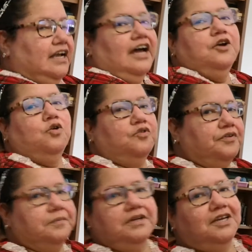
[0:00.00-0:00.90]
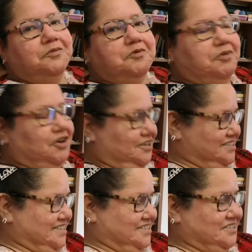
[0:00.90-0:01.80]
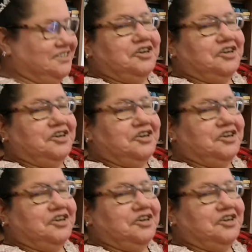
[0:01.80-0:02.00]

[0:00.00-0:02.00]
I don't know if I'm going to keep the boxes.